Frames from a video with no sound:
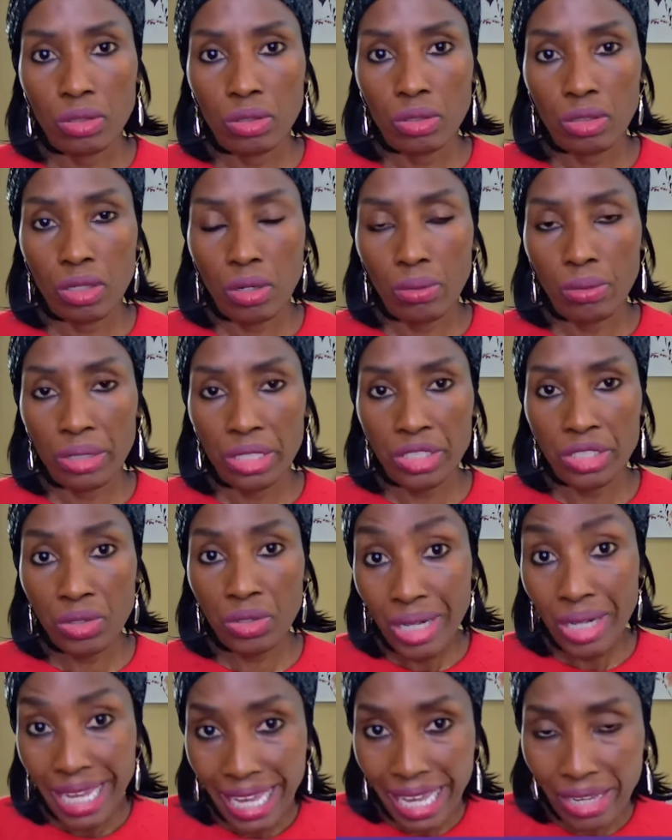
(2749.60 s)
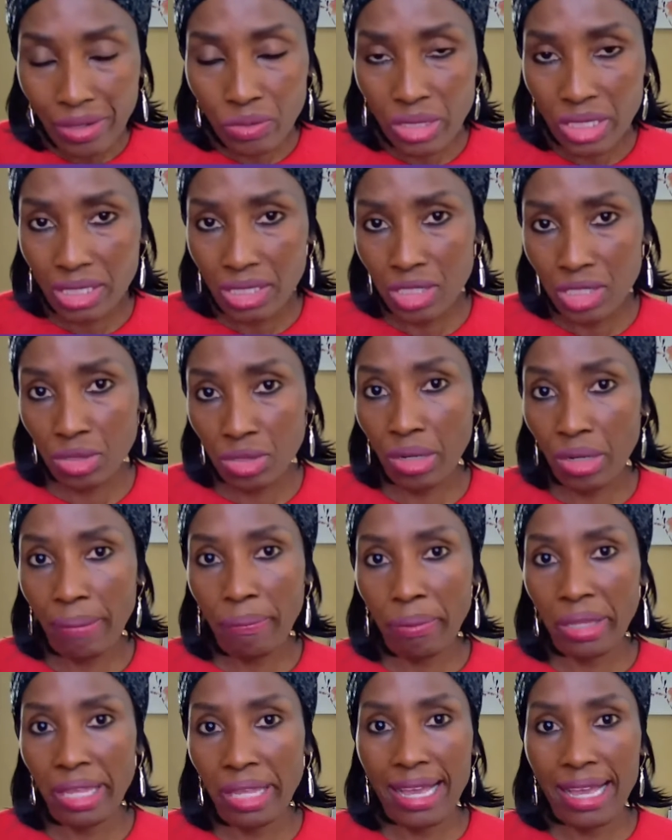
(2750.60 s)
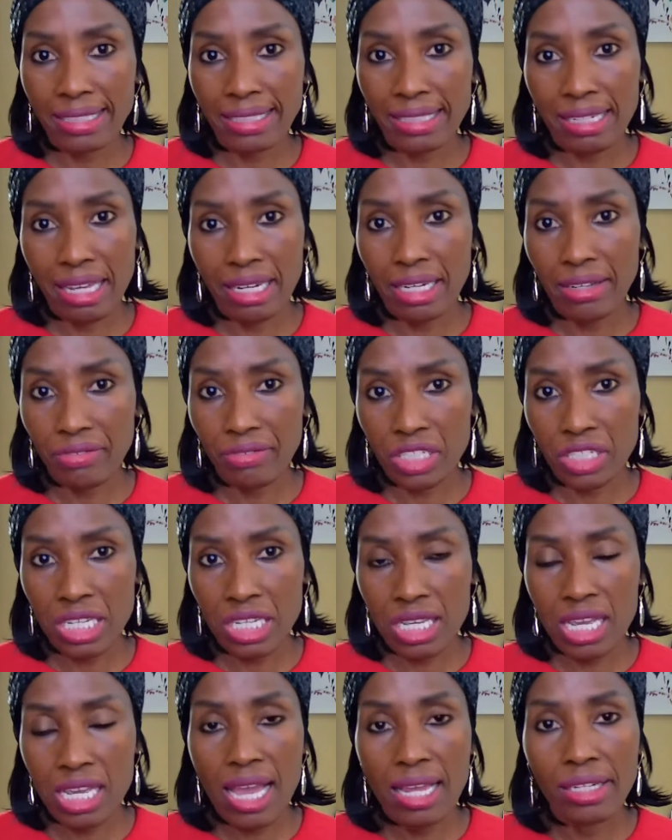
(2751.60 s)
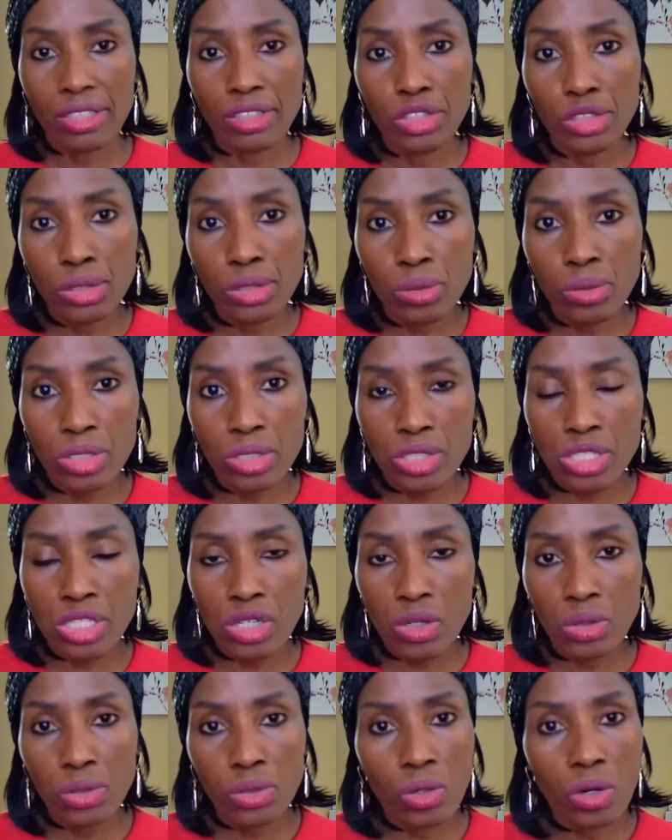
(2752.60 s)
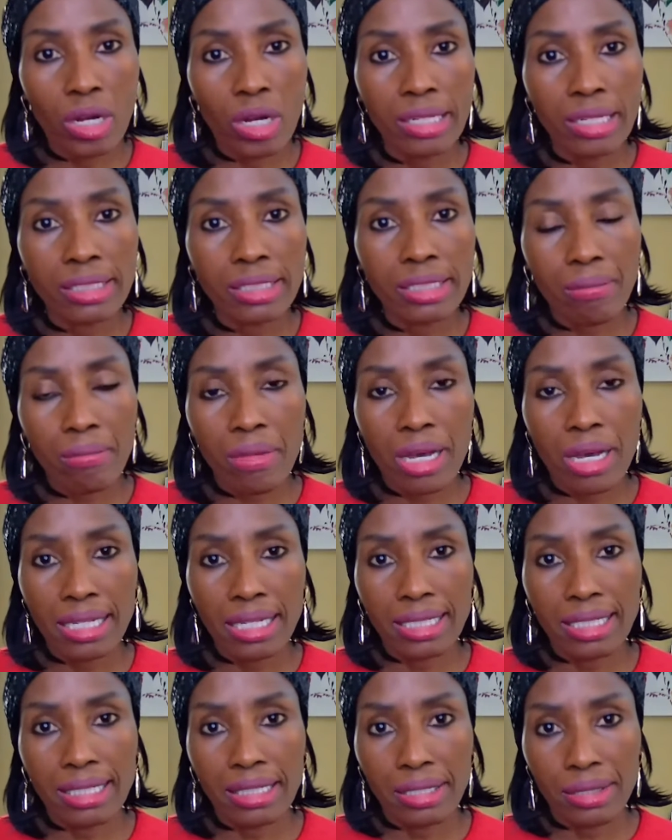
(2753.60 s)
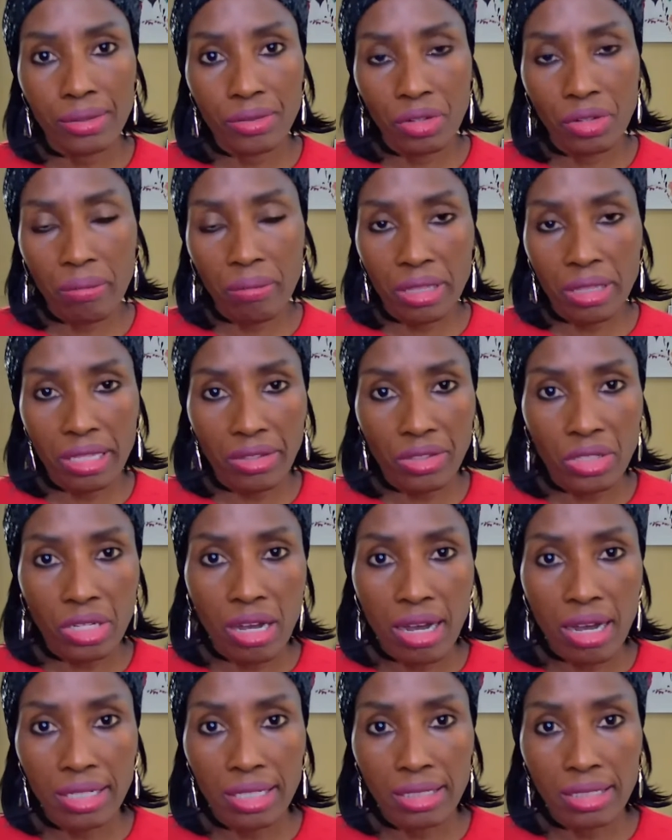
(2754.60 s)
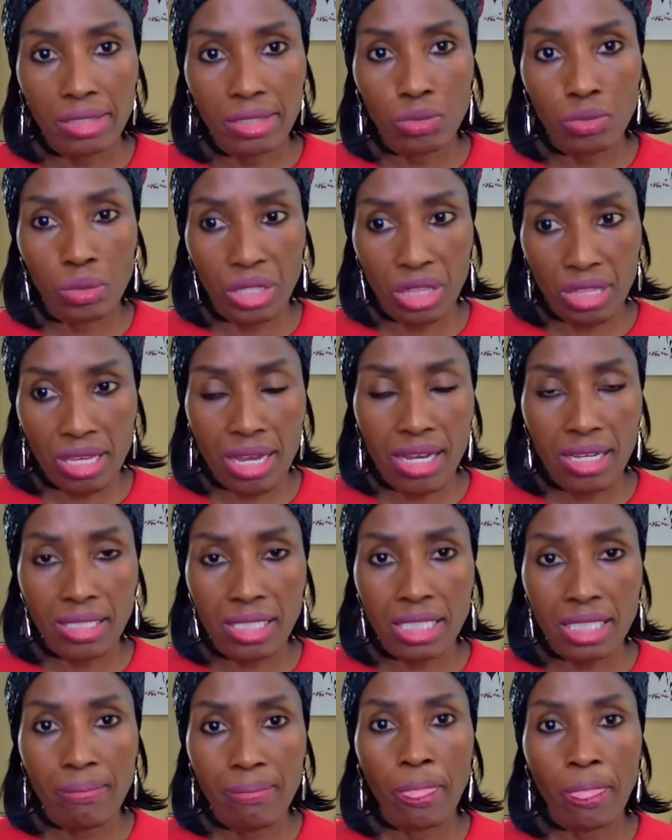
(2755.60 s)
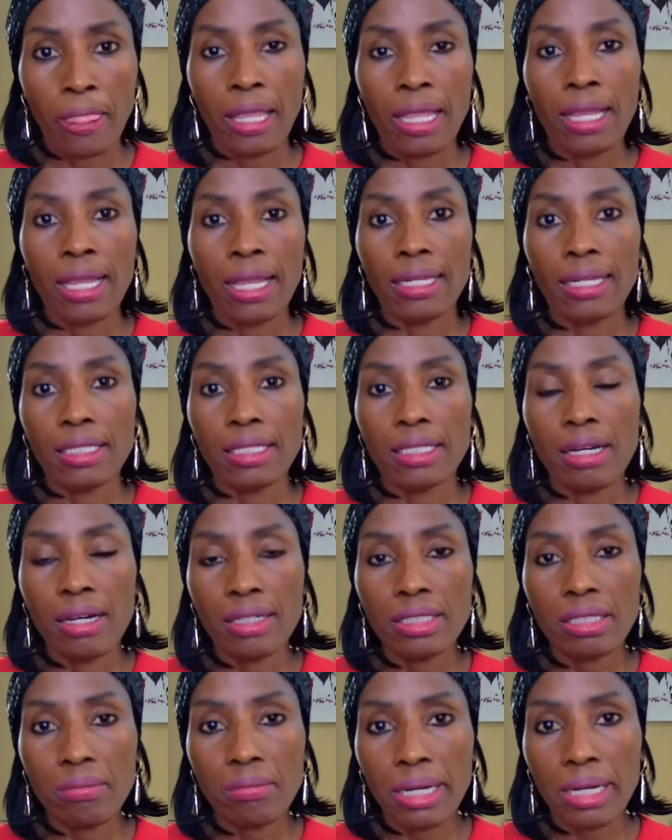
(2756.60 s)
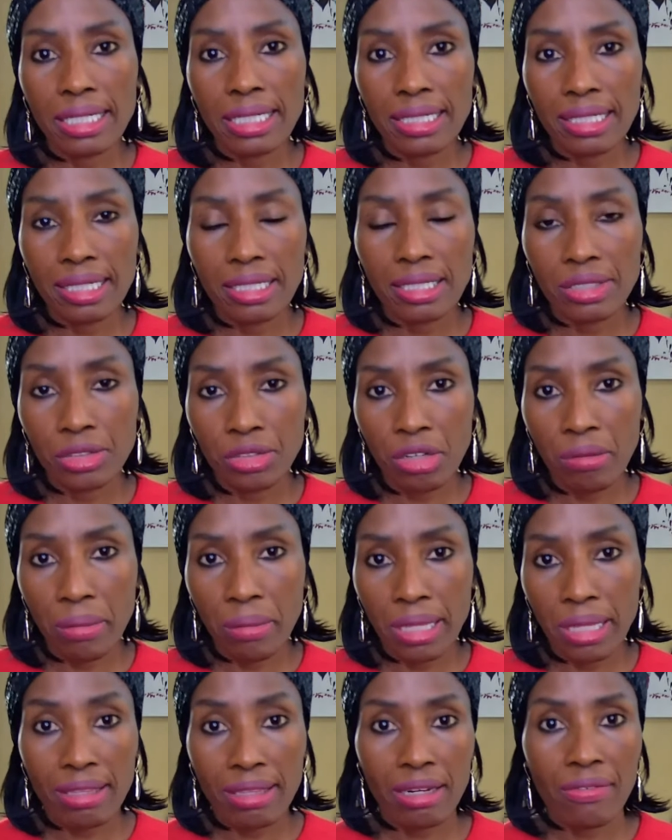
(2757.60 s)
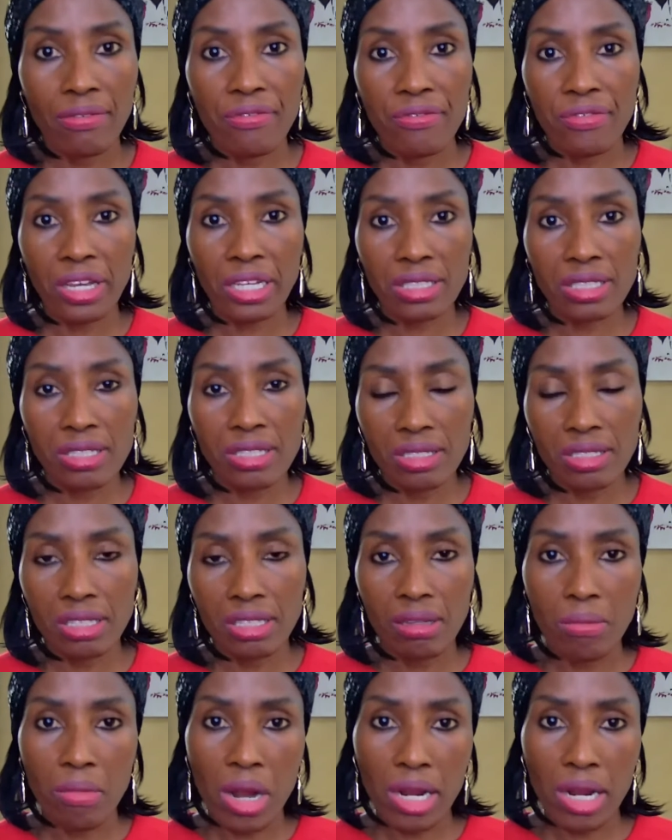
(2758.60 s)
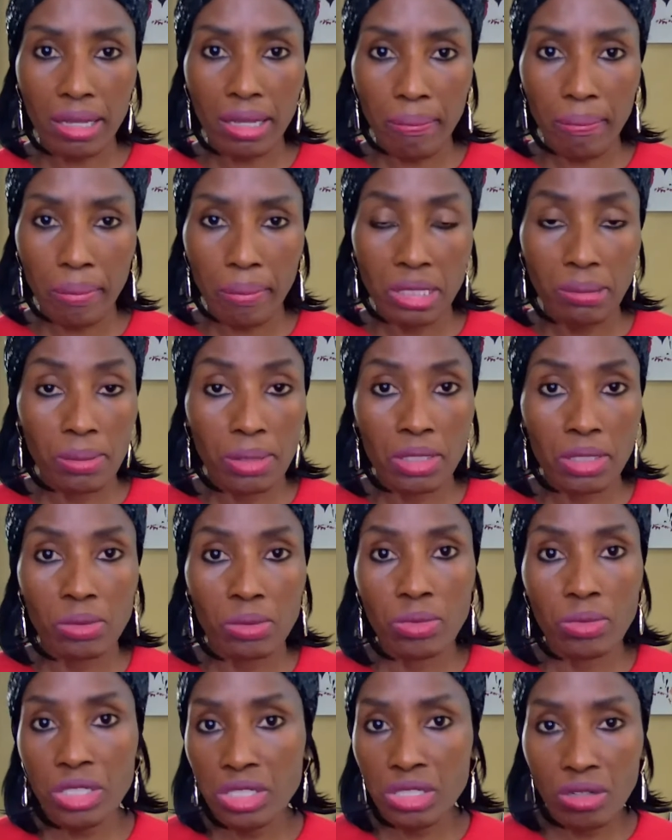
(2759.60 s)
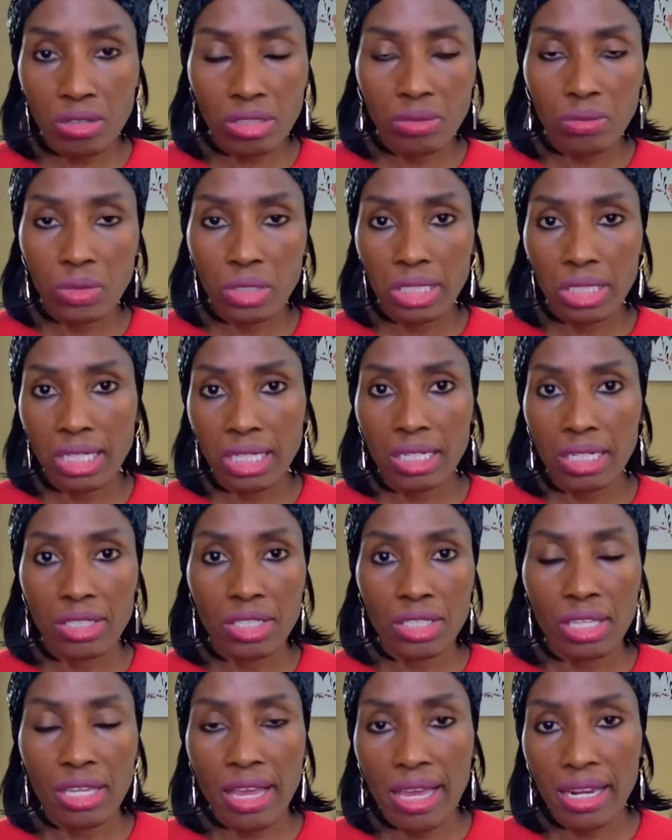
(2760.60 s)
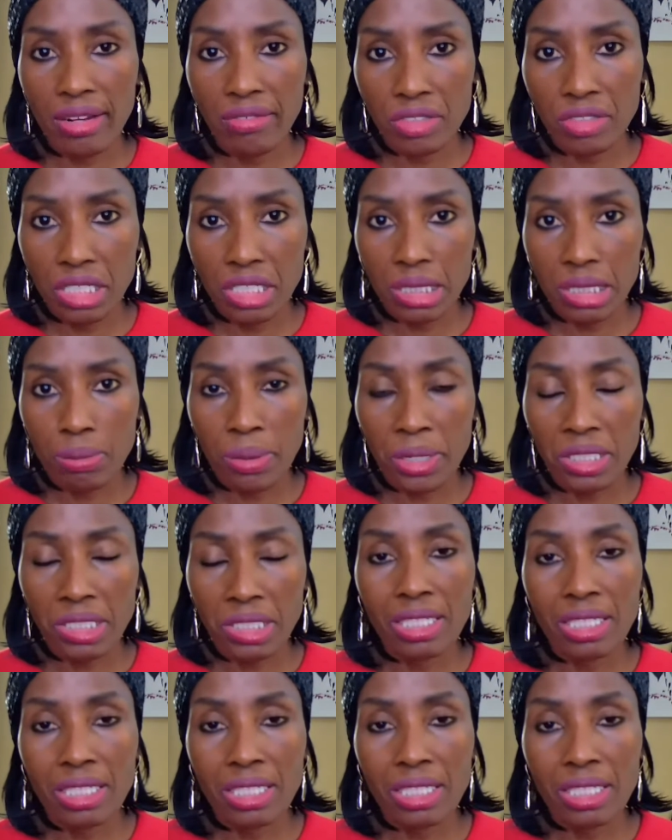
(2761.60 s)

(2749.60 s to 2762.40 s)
original handwritten screenplay as an NFT, and in doing so, you're undermining the agreement that you got in with us. And in undermining that agreement, that affects us in the marketplace, because we certainly want to get into the NFT space. In